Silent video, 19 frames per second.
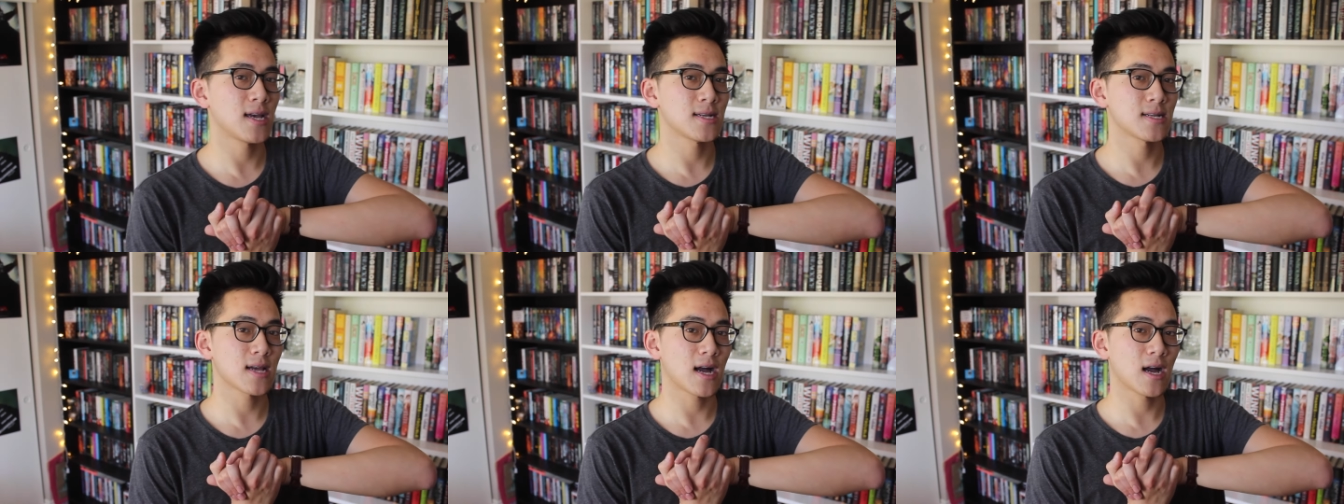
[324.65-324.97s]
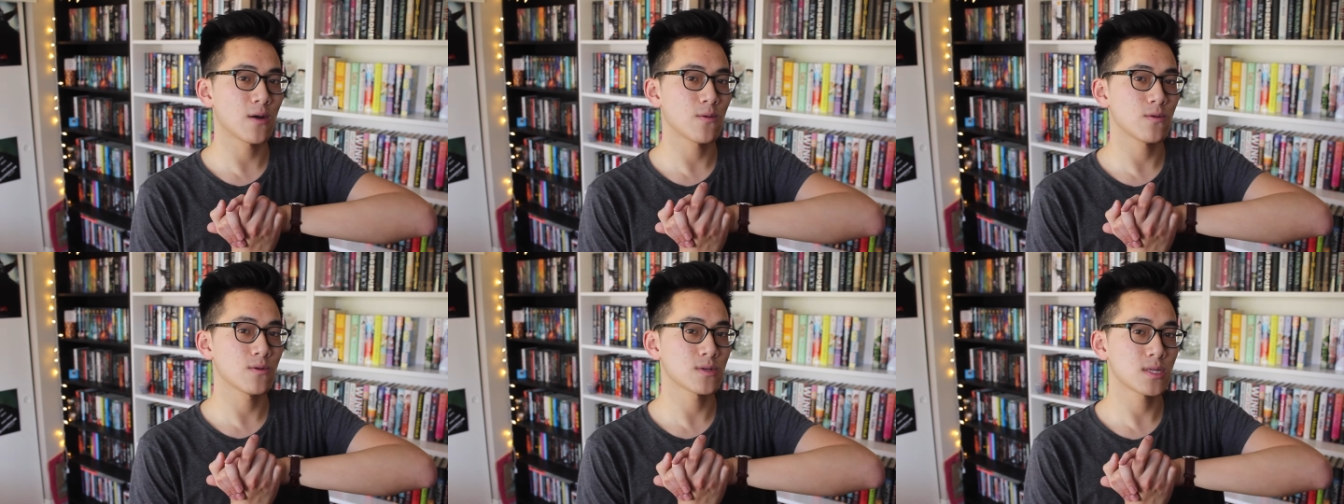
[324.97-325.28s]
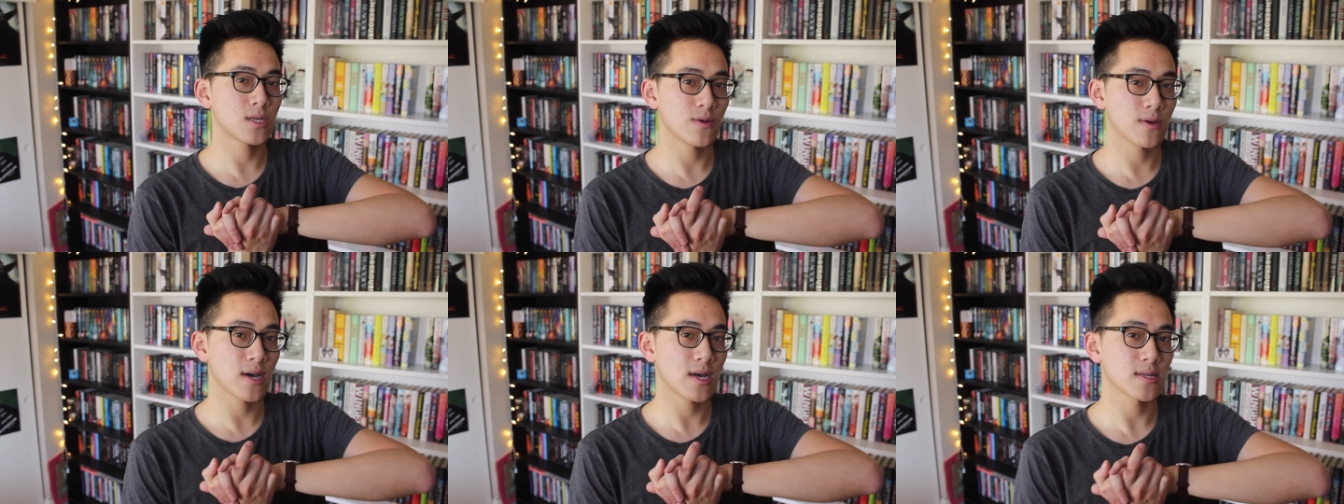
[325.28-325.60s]
and I will
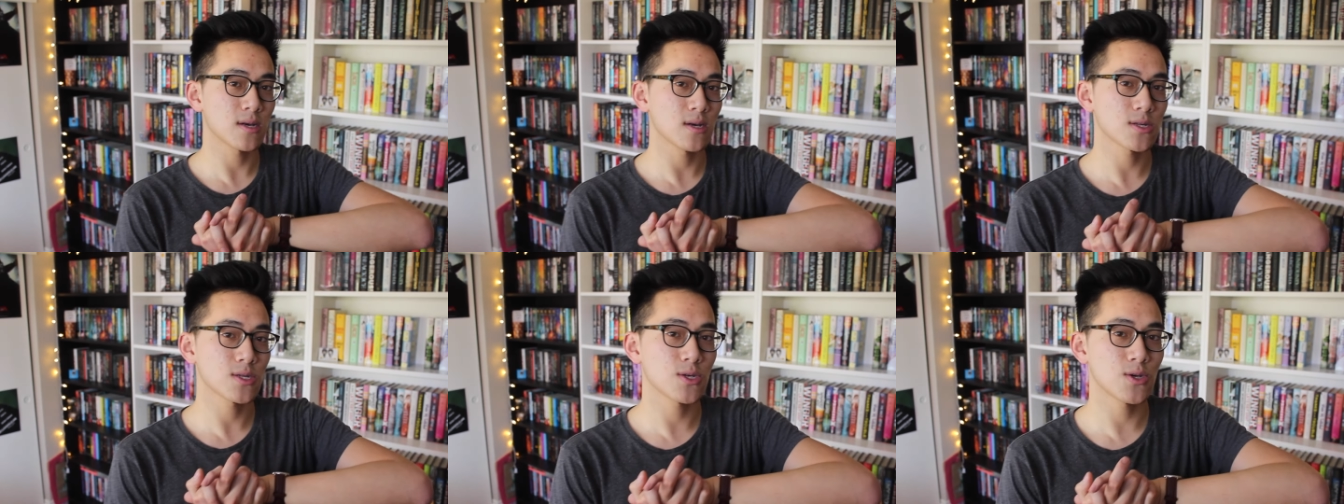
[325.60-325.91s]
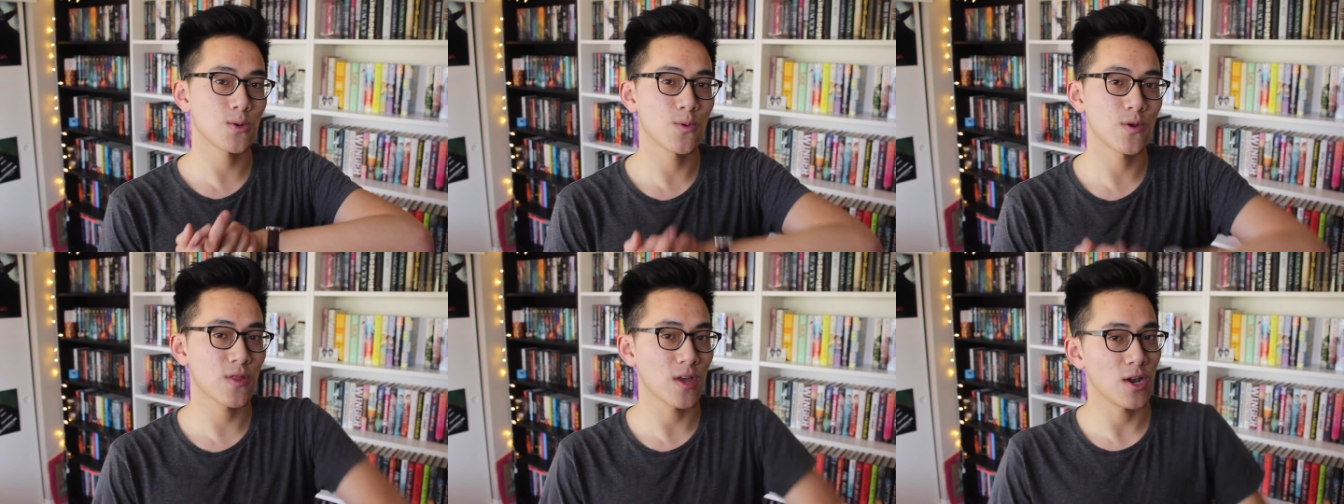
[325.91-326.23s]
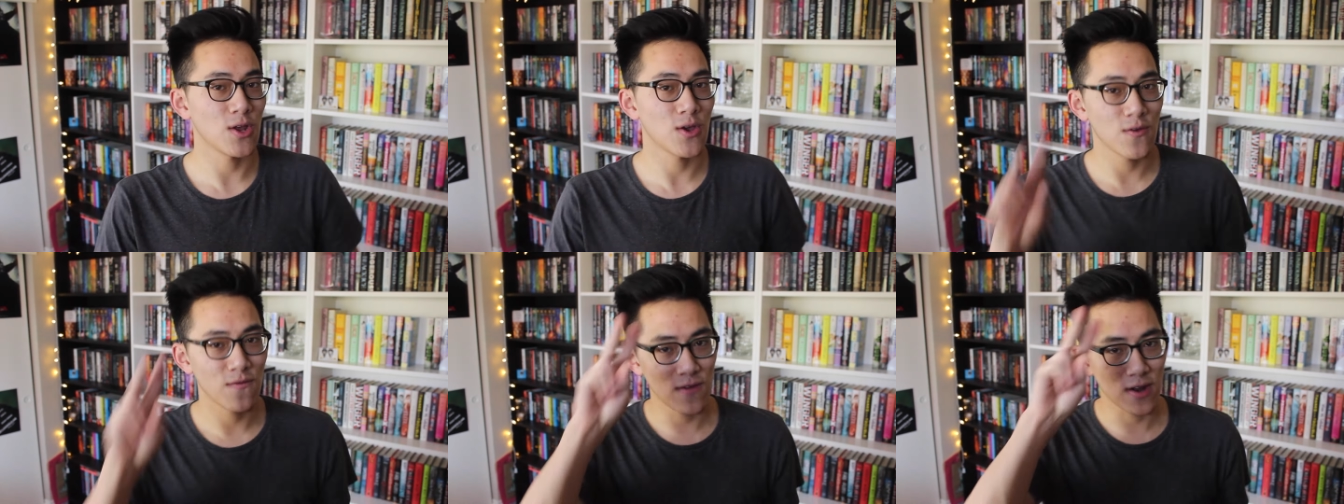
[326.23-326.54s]
see you guys all soon with a
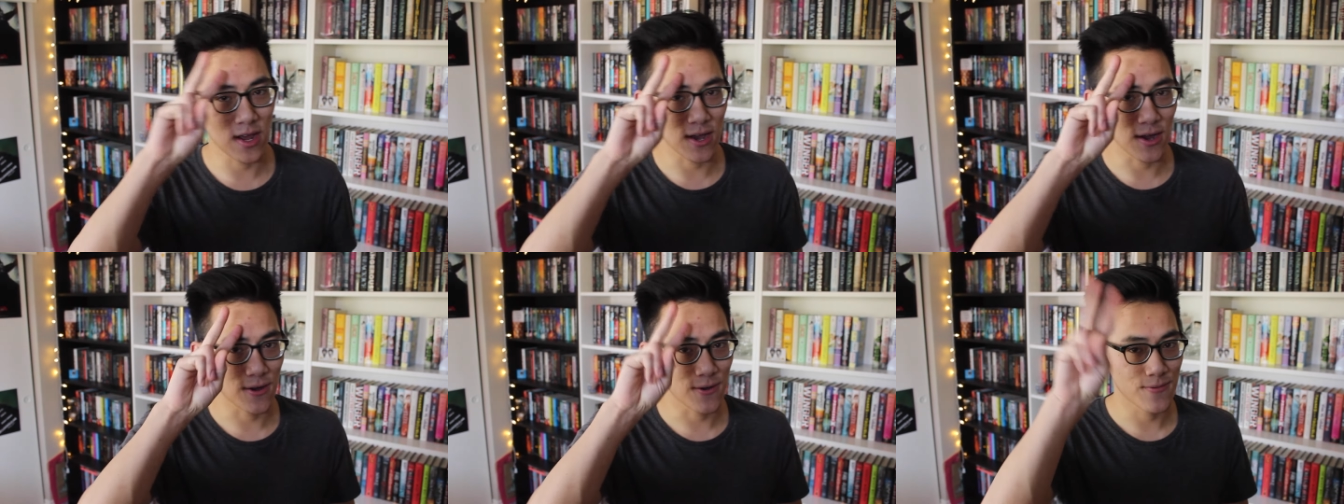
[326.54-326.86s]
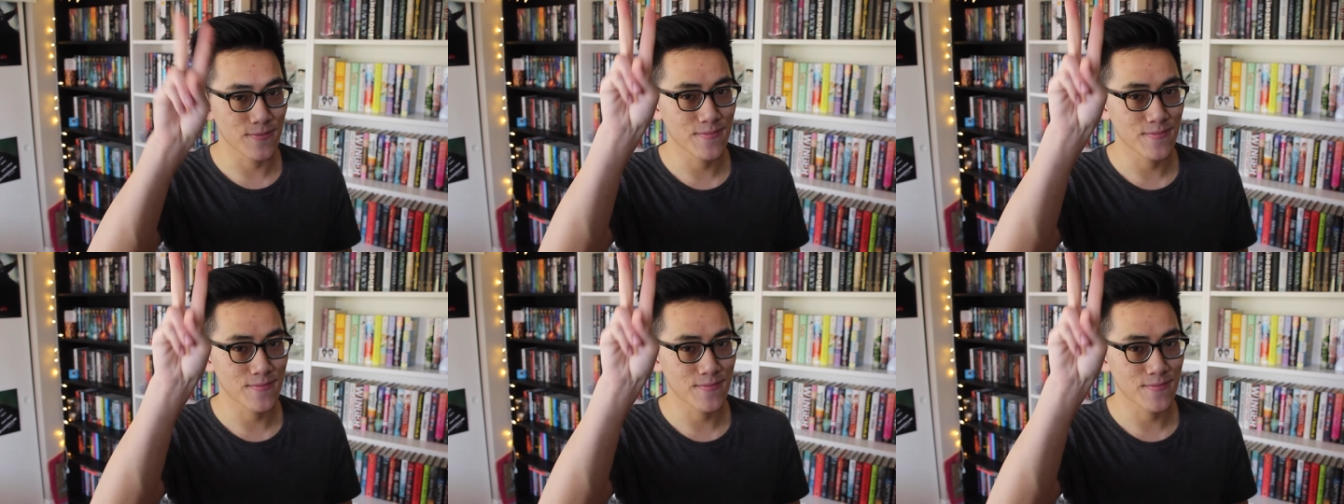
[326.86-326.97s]
new video.